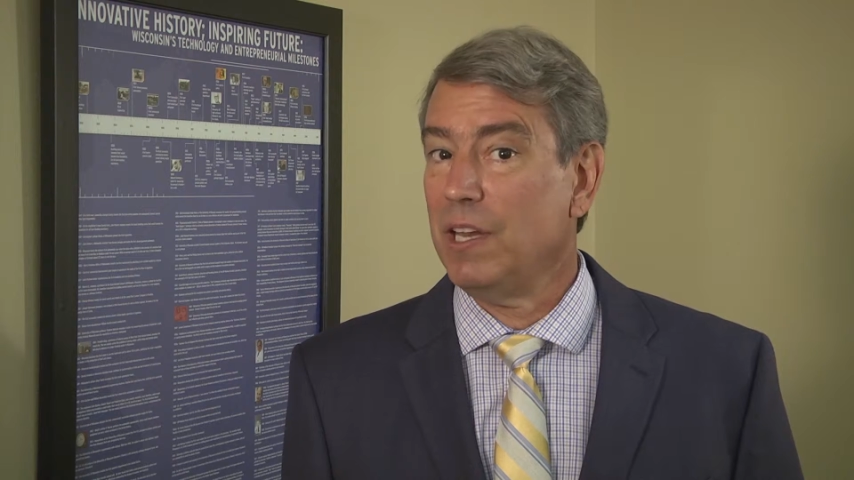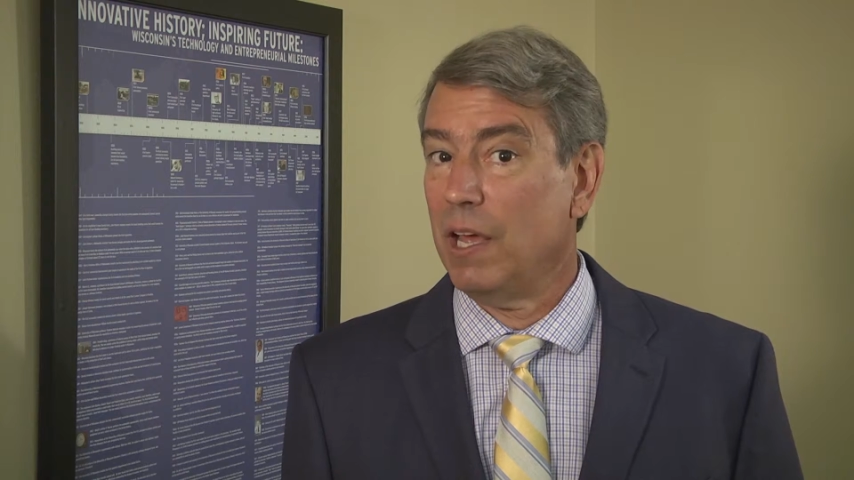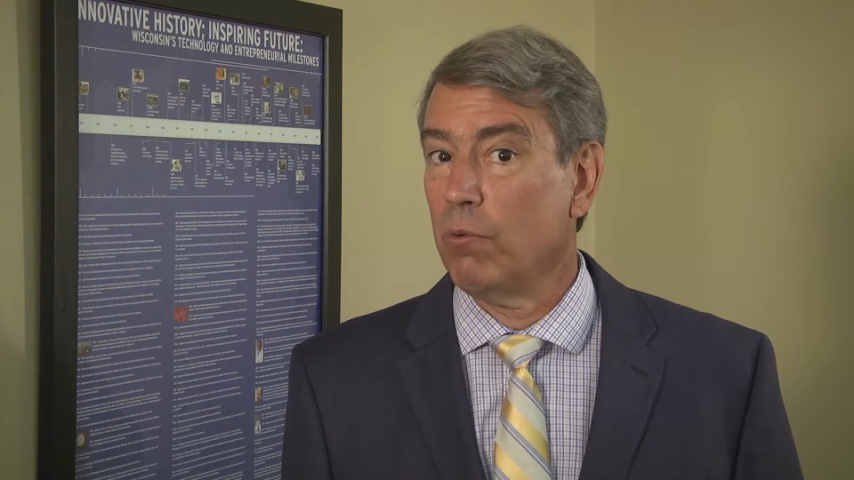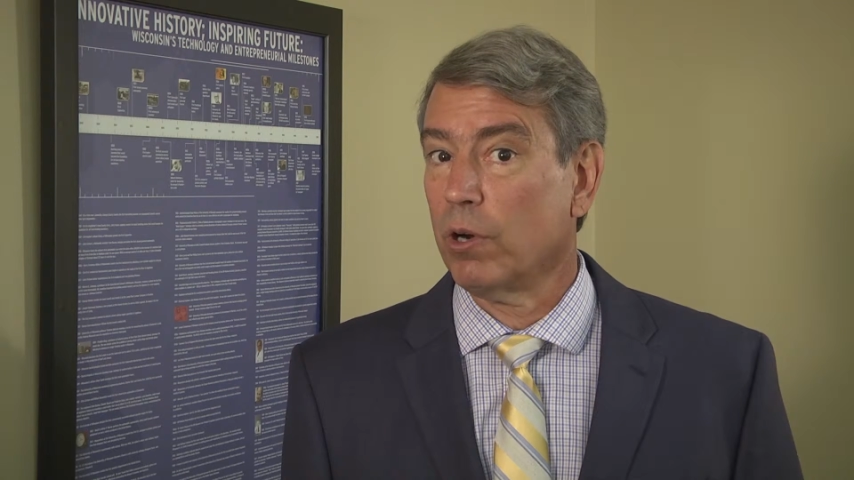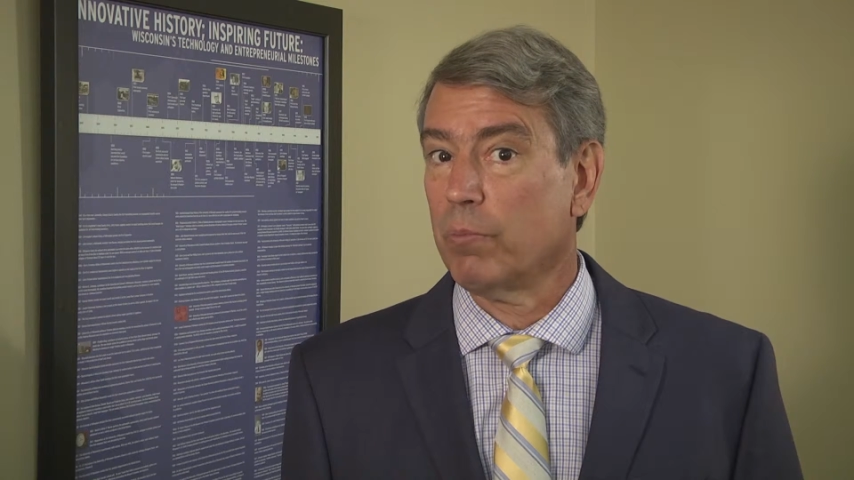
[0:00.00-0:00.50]

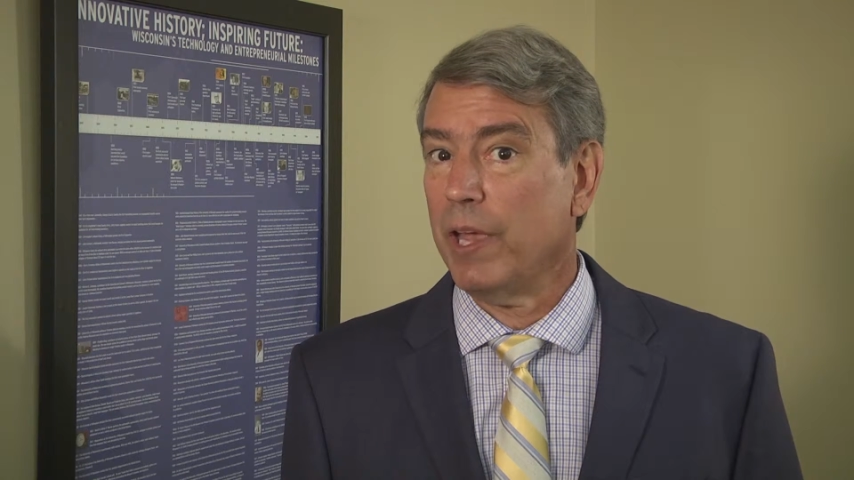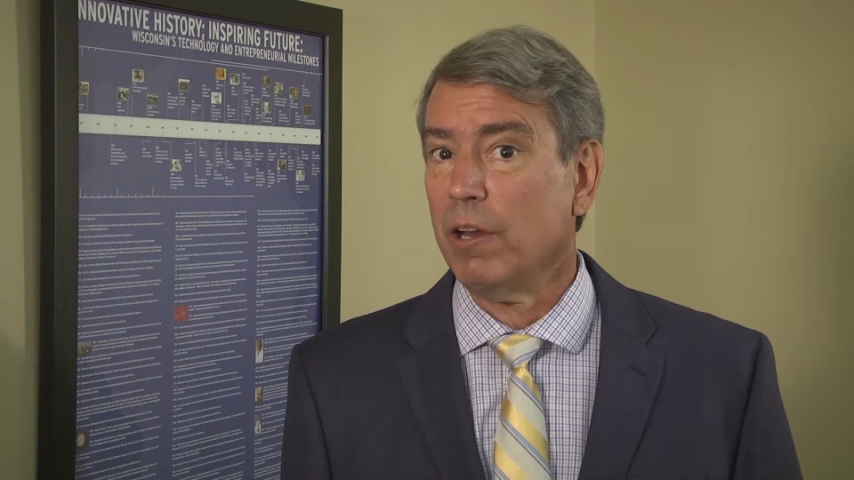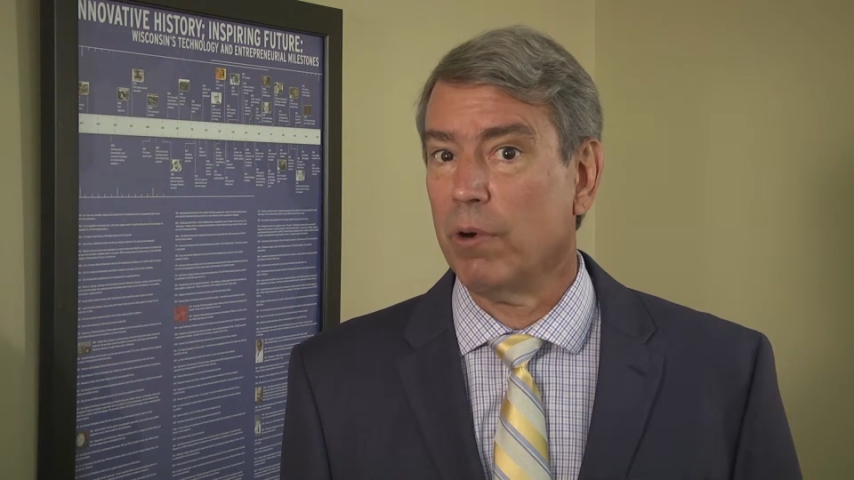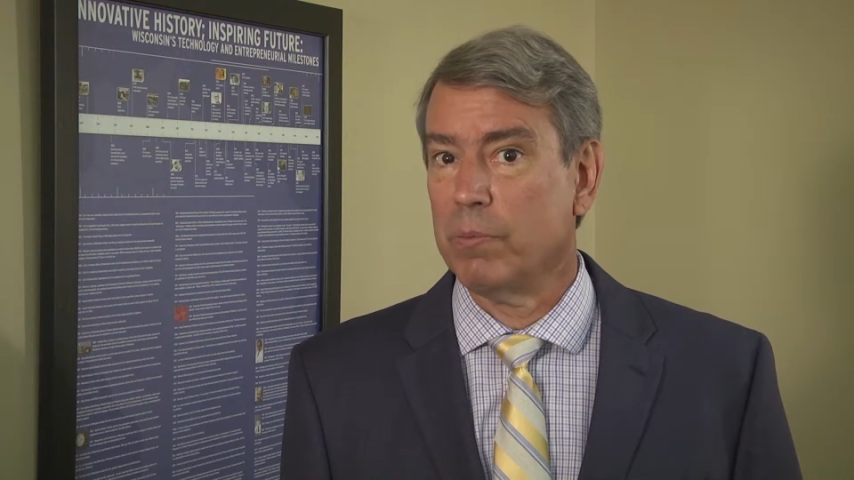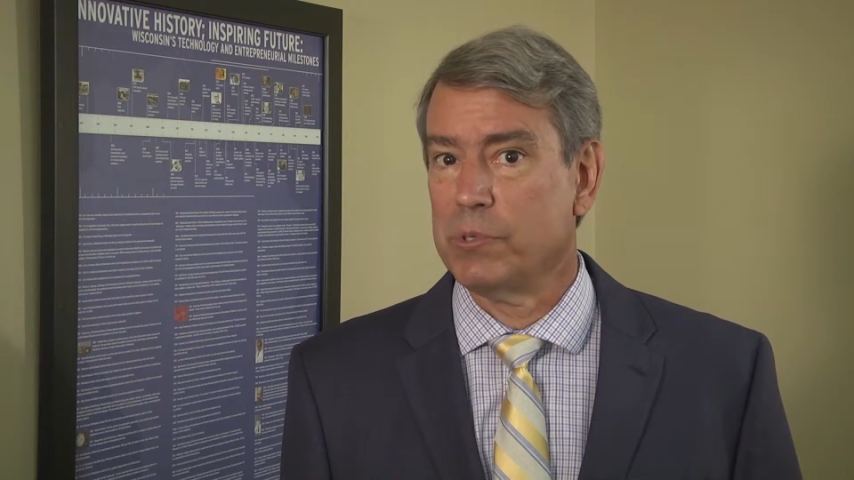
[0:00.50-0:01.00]
network
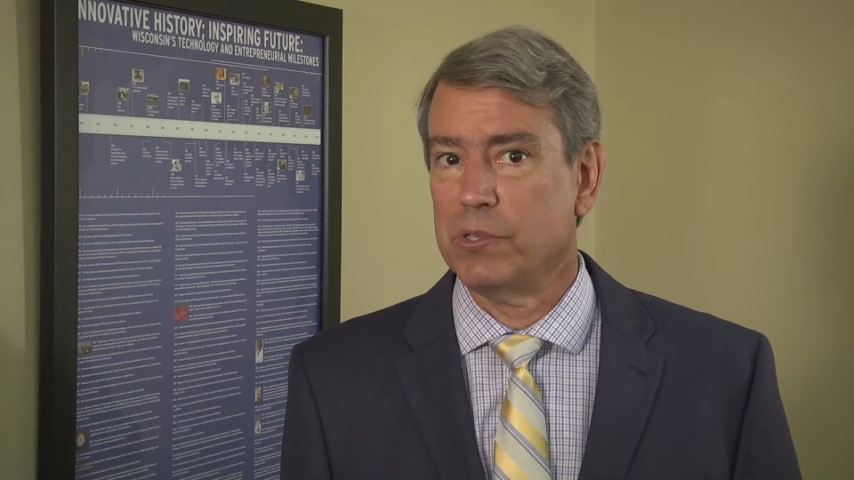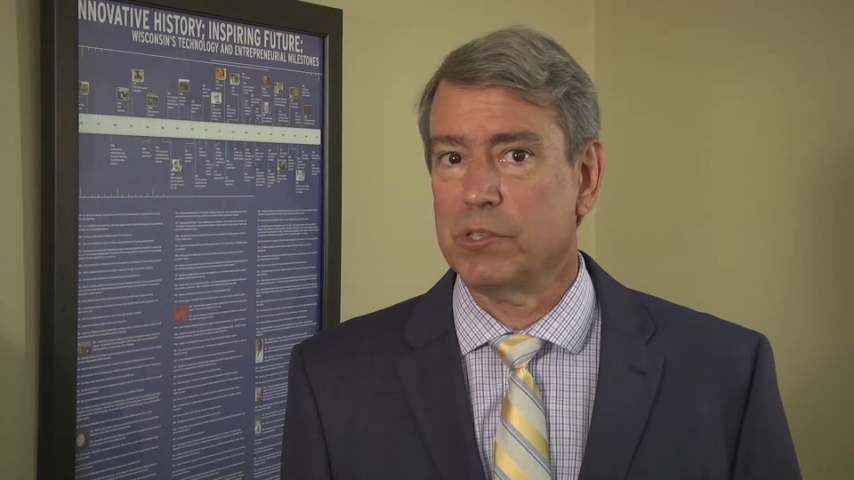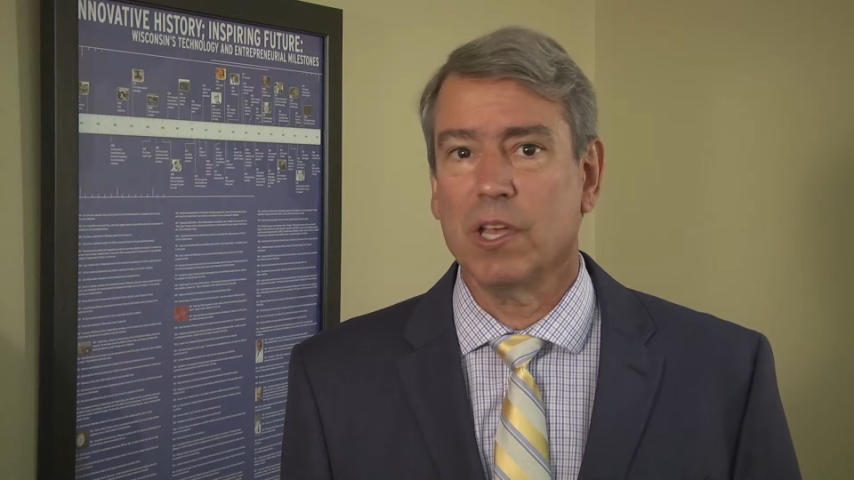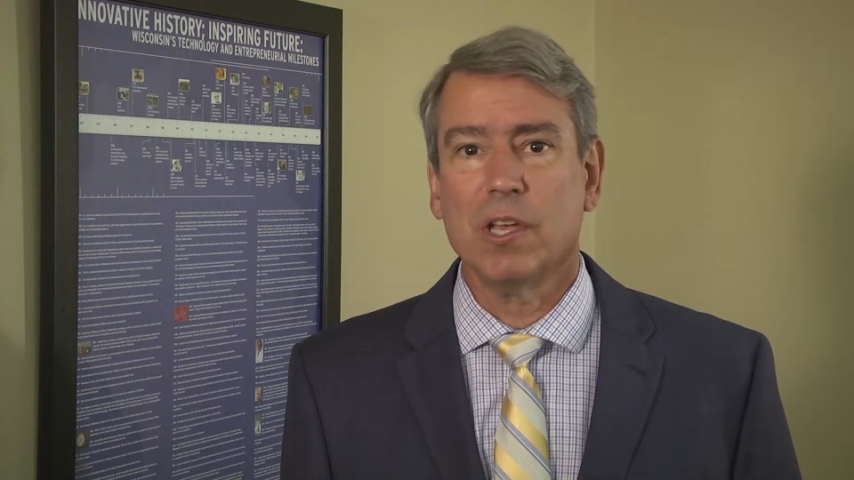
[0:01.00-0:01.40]
bankruptcies,